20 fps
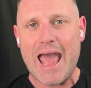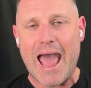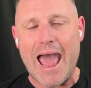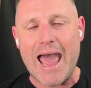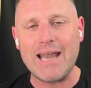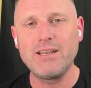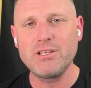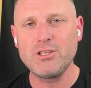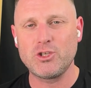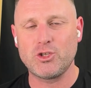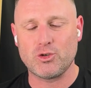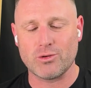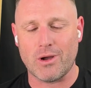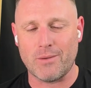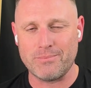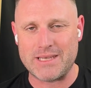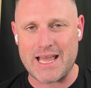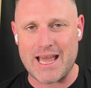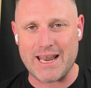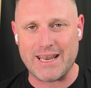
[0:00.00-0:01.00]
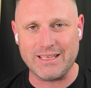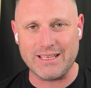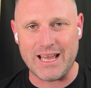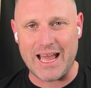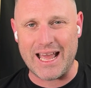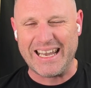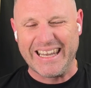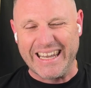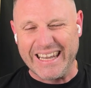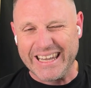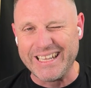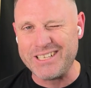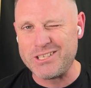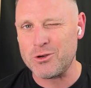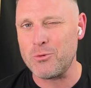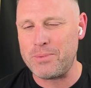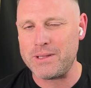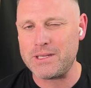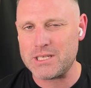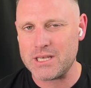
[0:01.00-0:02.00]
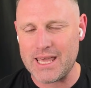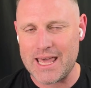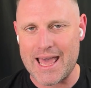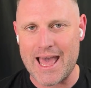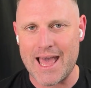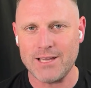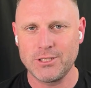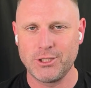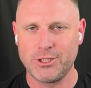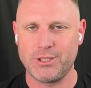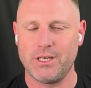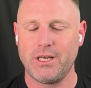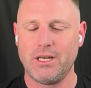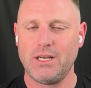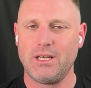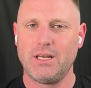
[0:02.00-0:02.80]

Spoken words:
and has dropped out a little bit of cash,